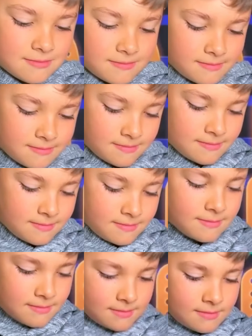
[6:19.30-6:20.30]

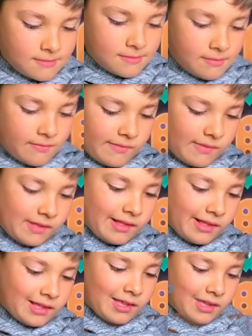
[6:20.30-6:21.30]

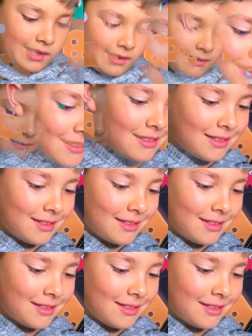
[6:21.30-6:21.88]
(no one is talking)